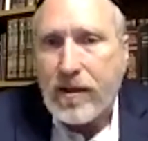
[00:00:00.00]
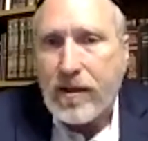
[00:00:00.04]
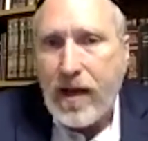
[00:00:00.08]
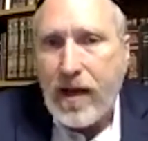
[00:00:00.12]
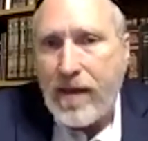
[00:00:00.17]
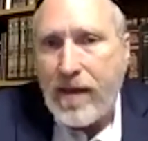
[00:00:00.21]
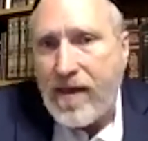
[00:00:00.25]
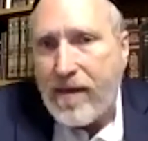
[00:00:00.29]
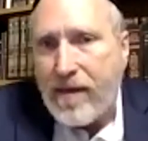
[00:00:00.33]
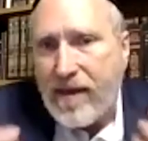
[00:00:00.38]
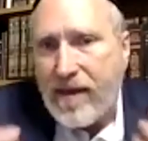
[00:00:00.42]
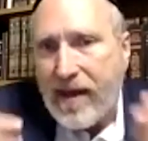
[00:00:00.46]

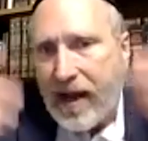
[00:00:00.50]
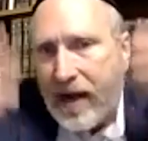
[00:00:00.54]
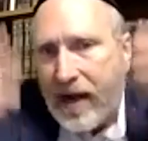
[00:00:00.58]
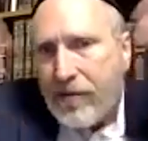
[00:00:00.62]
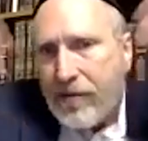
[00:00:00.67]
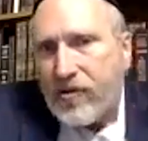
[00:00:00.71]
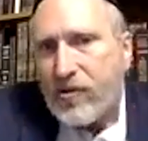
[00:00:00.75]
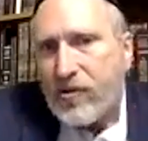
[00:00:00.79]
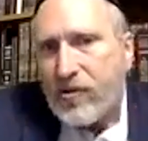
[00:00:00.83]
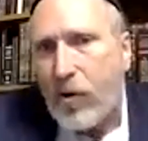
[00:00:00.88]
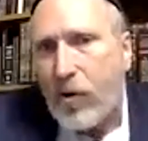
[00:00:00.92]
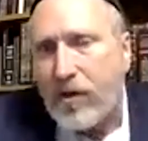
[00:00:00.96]
And then the hair
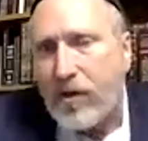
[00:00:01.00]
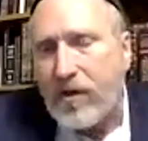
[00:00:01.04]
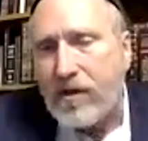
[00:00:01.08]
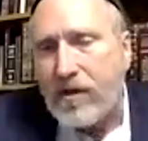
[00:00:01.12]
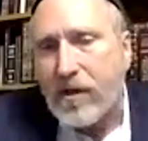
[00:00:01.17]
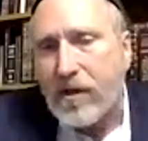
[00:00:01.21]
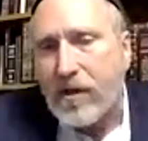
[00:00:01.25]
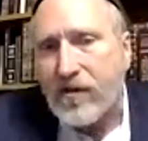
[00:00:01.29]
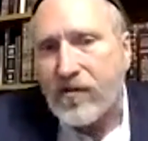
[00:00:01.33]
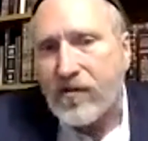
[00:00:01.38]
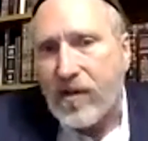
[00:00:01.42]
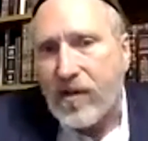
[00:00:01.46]
is
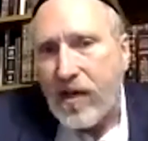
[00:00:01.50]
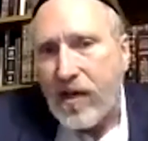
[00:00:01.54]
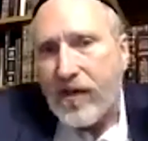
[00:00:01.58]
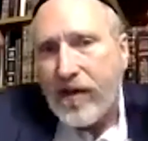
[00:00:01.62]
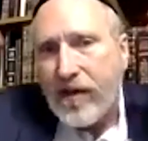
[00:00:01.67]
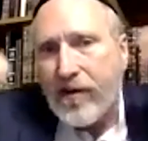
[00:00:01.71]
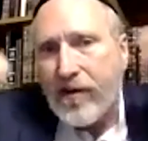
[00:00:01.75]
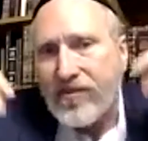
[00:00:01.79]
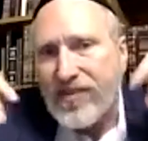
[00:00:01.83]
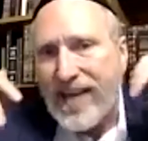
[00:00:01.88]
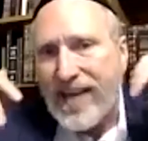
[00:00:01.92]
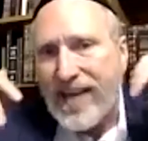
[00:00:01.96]
haughtiness, the hair is